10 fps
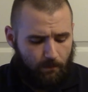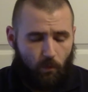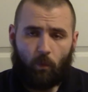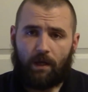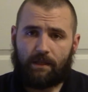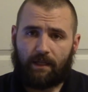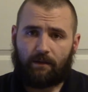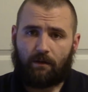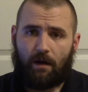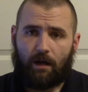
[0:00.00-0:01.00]
one thing
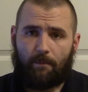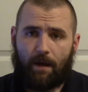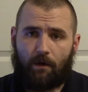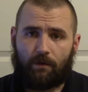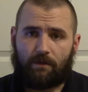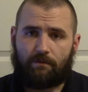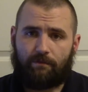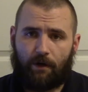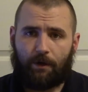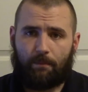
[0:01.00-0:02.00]
to talk about that's
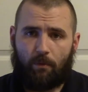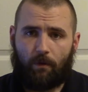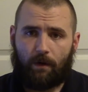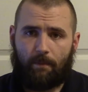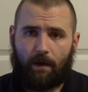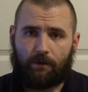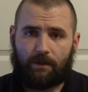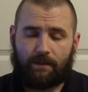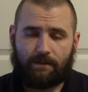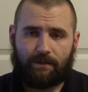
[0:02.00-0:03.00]
very important about
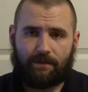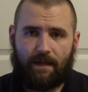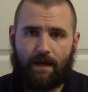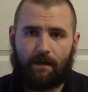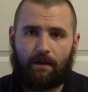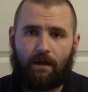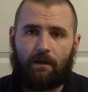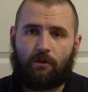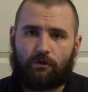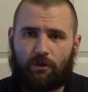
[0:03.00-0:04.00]
this is that
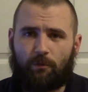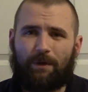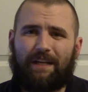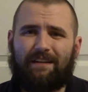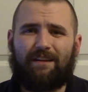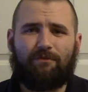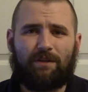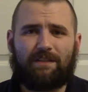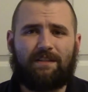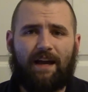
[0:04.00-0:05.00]
there's 3
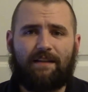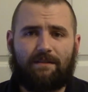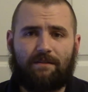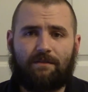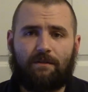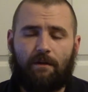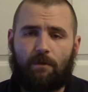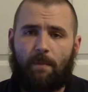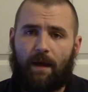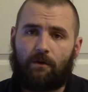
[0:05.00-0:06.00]
different sizes of
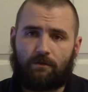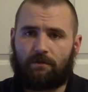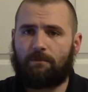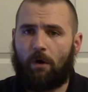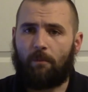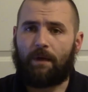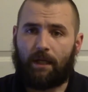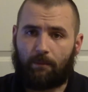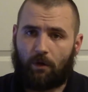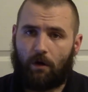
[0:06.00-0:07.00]
the band. There's small,
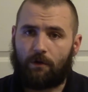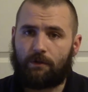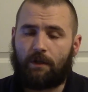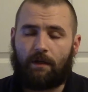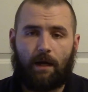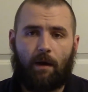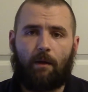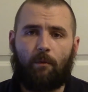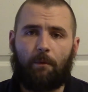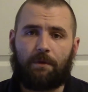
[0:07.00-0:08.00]
medium, large. Now, I
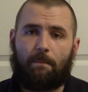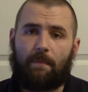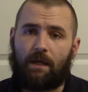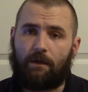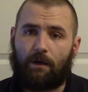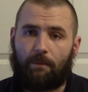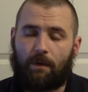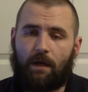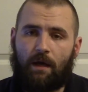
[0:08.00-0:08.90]
went with a medium.